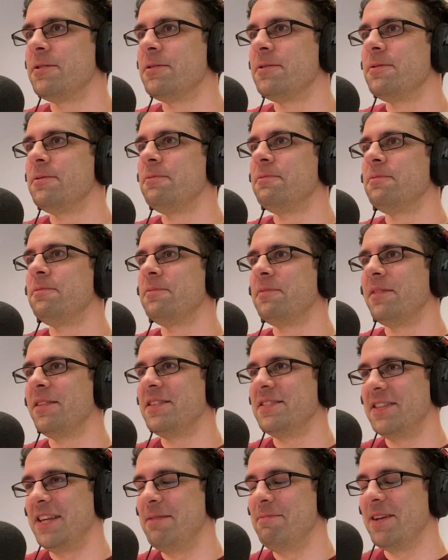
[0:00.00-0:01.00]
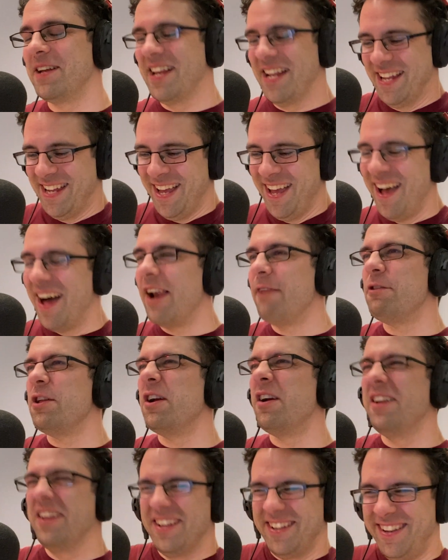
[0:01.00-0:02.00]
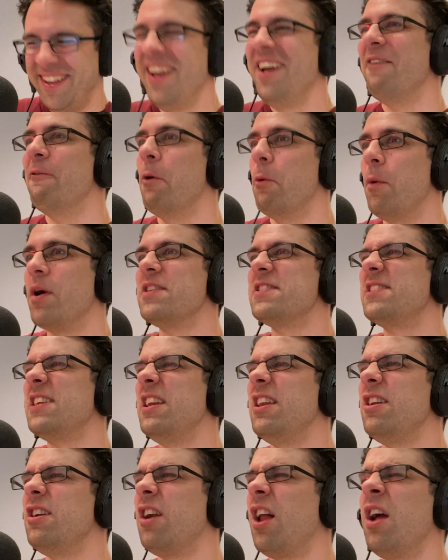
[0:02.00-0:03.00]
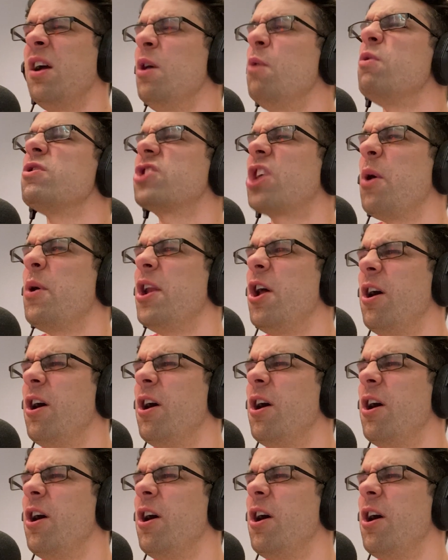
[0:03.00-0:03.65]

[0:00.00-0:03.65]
Seemingly. I love the one scene and you're like, what's going